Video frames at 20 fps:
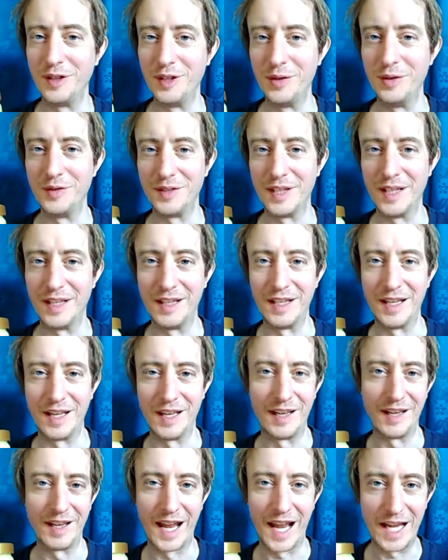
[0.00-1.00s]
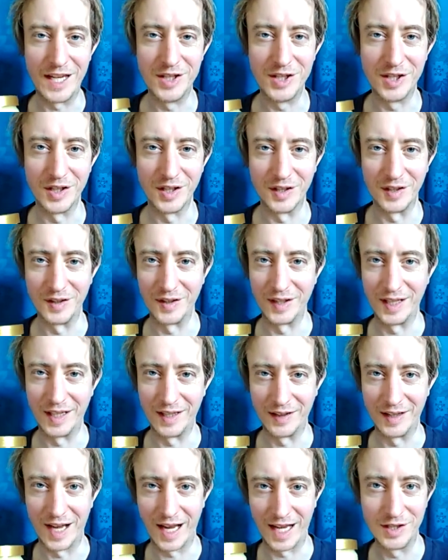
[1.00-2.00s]
used in the
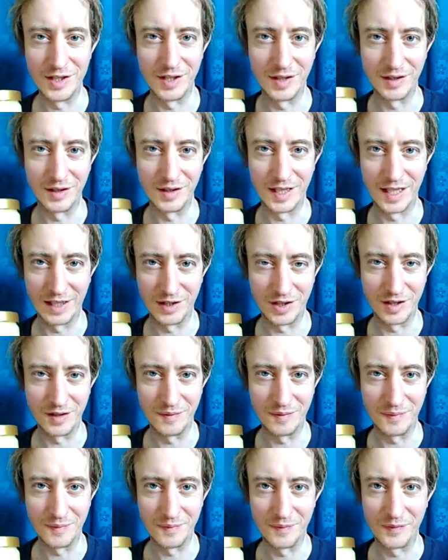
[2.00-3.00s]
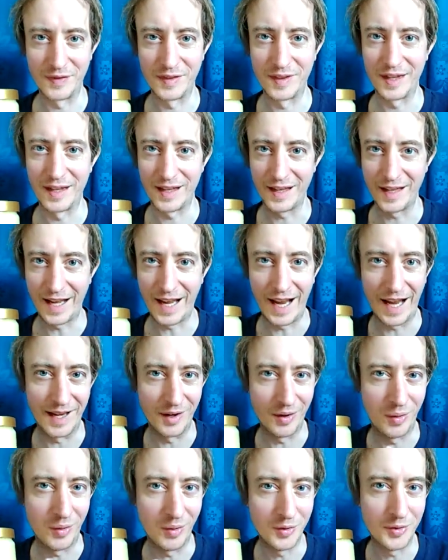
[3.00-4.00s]
Asian kitchen, and
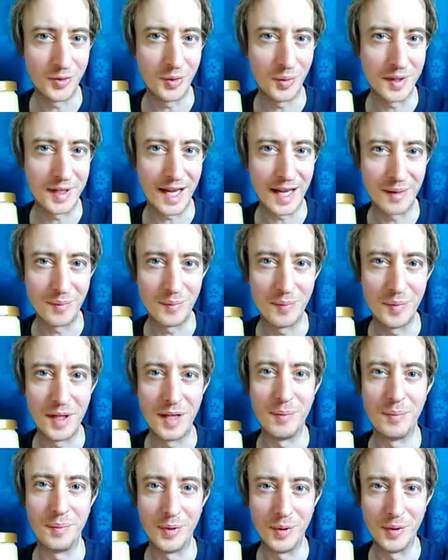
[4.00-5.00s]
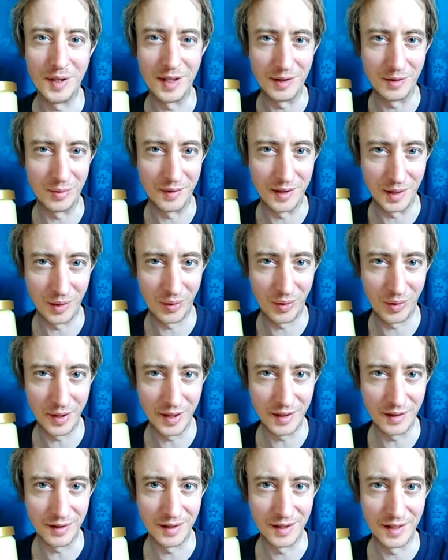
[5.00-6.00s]
also can be put into the
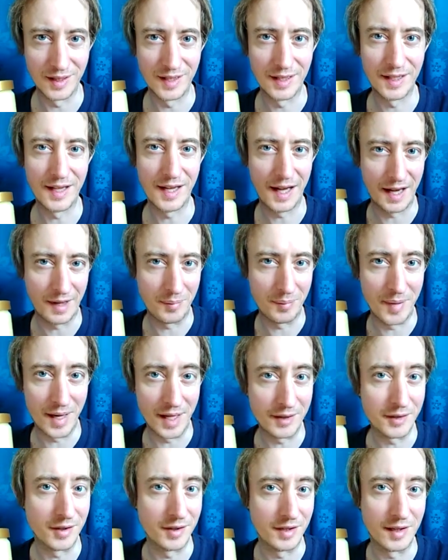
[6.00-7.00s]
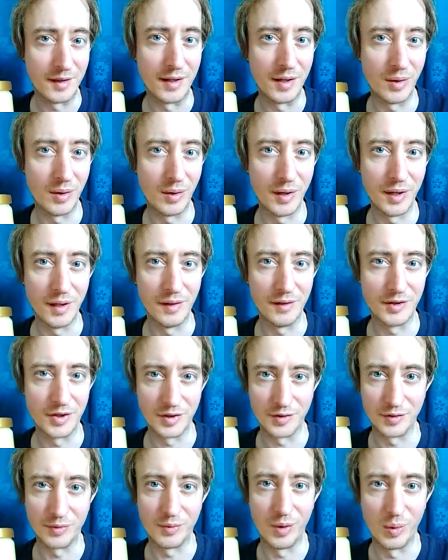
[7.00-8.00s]
oil and melted in the oil
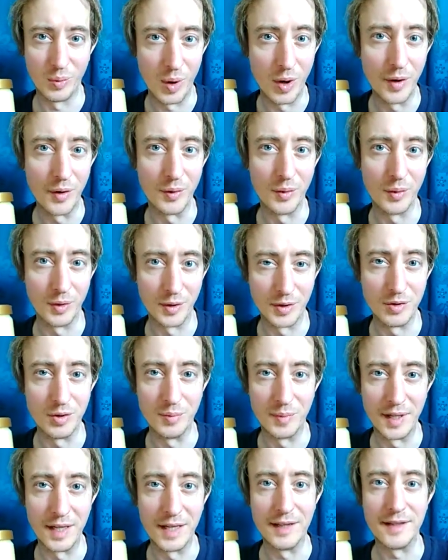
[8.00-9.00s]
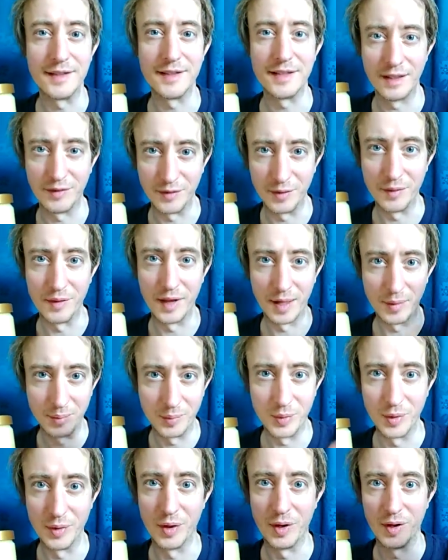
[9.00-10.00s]
just for 1 or 2 minutes. If you then
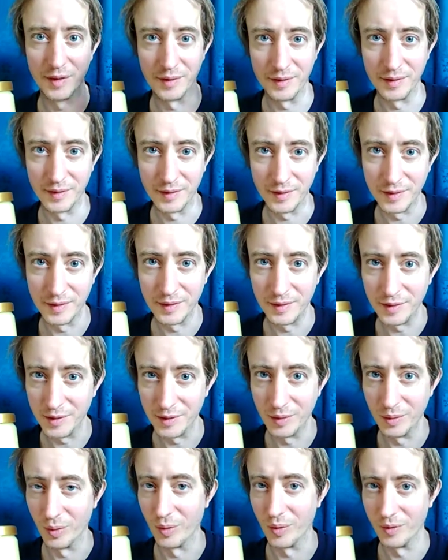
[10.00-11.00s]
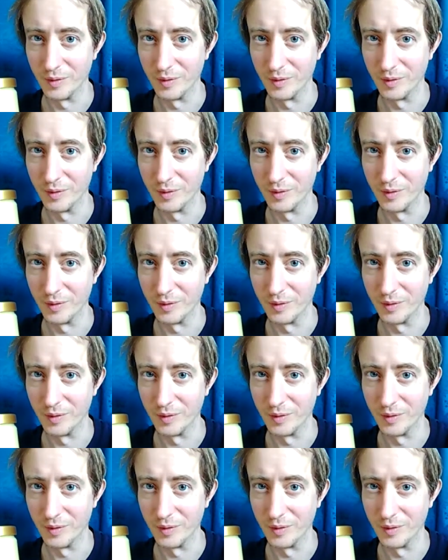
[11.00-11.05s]
put on your